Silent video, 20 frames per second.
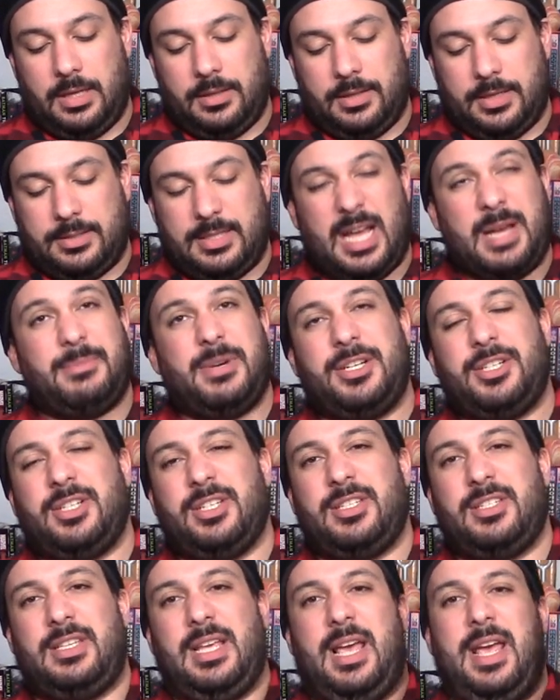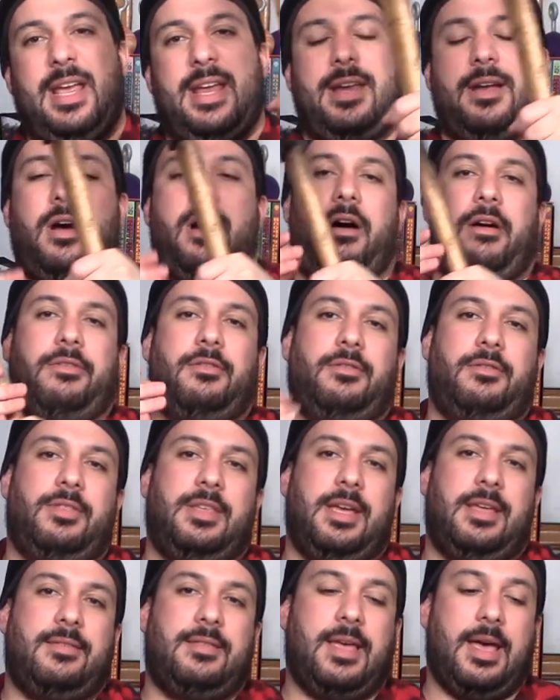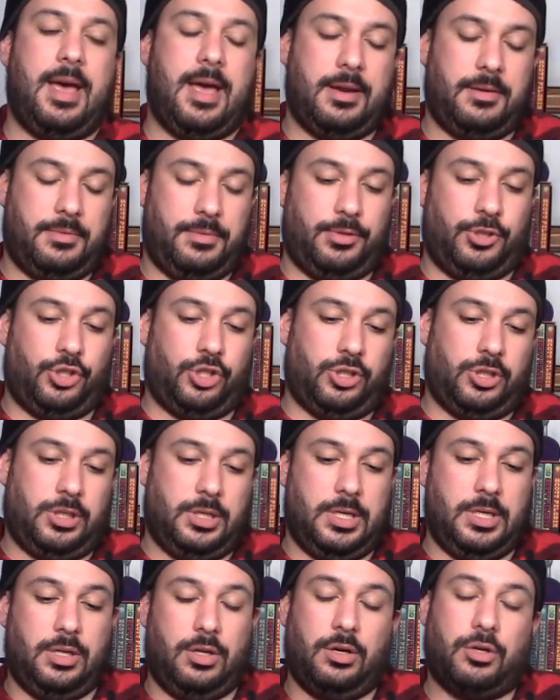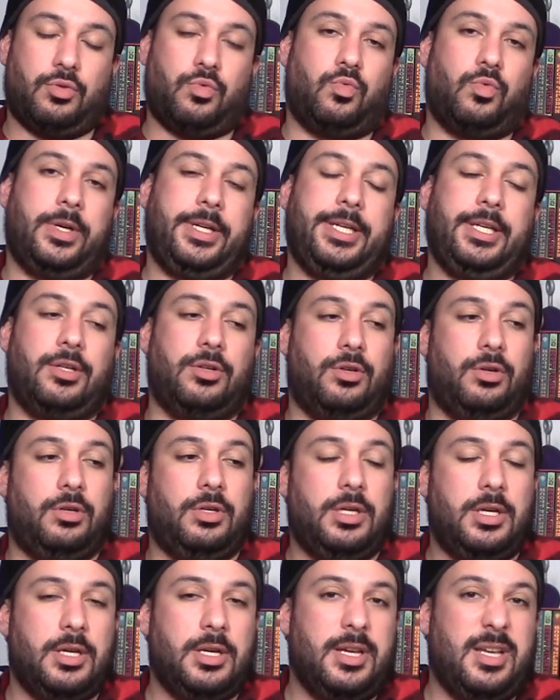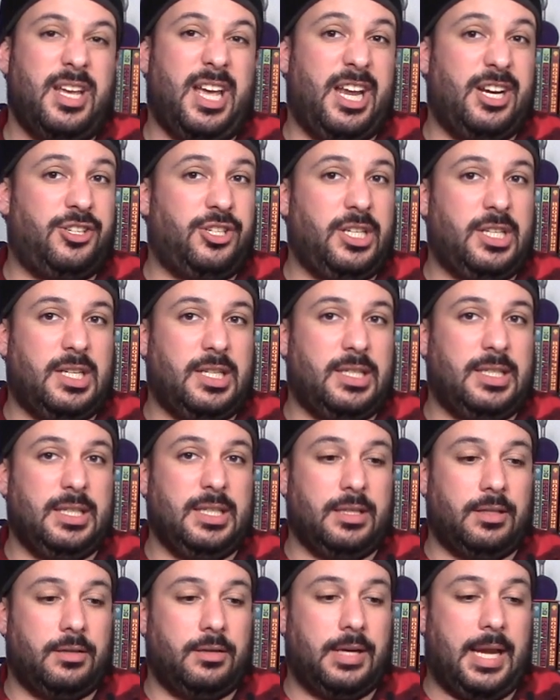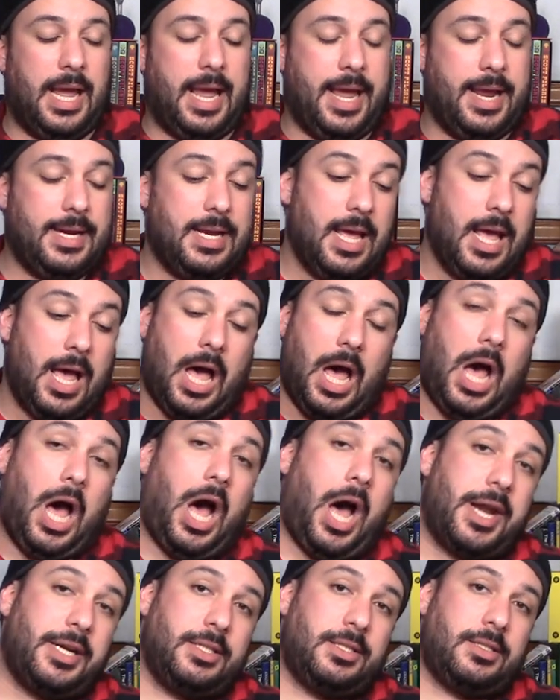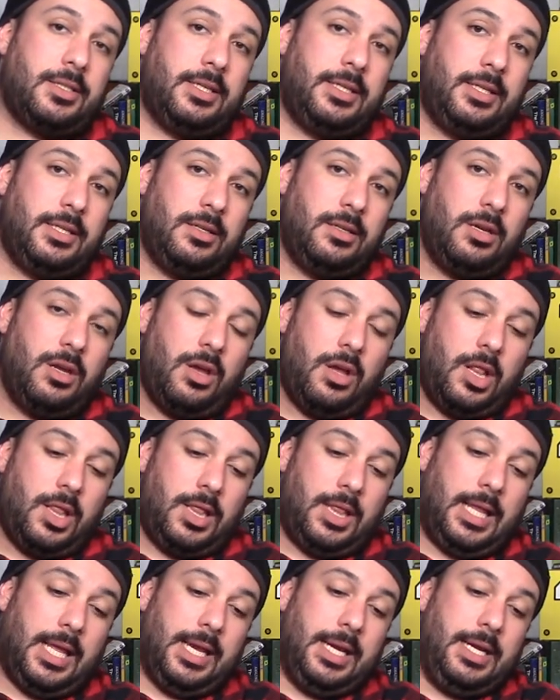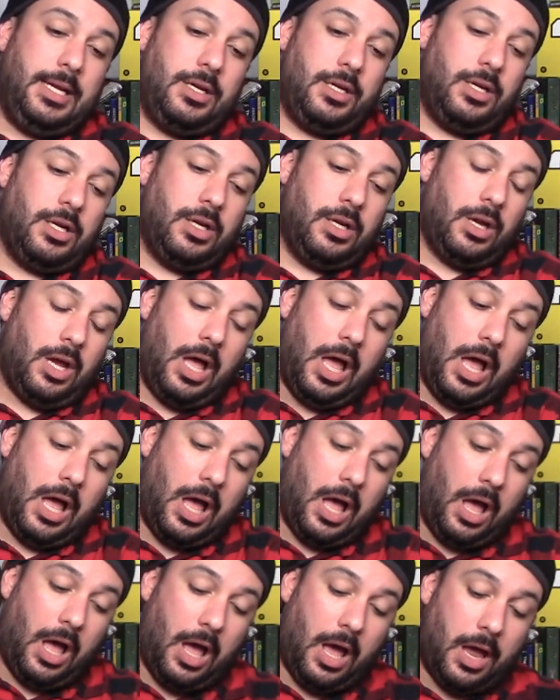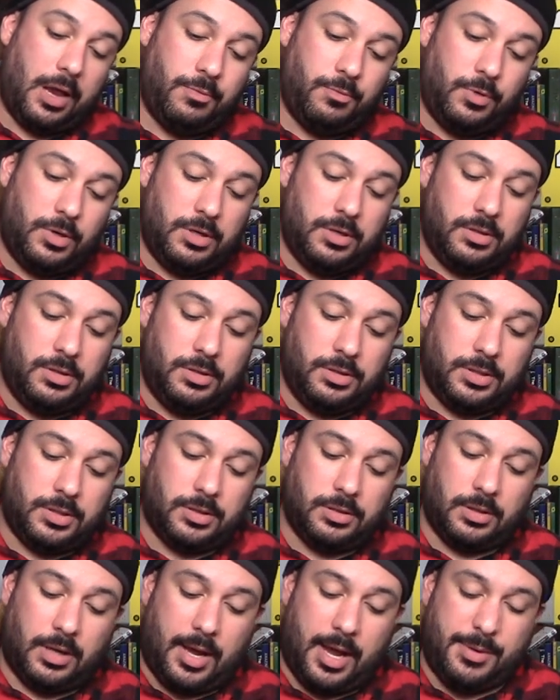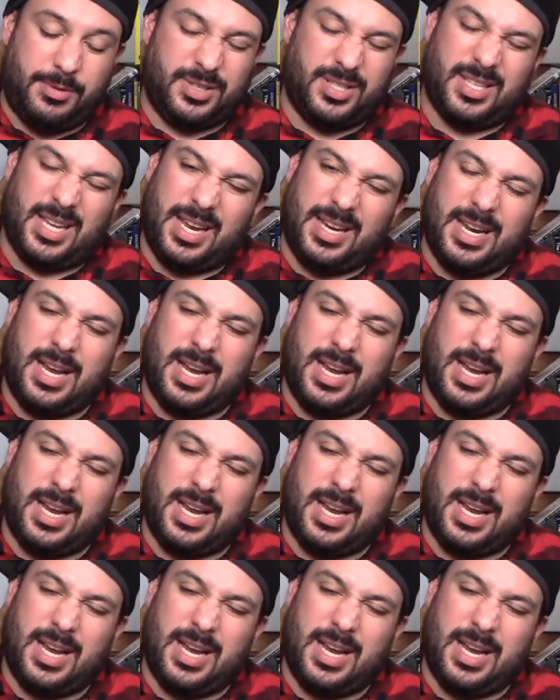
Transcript: there's not much to say other than that she looked really good and she cleared. And honestly, like, I guess, I don't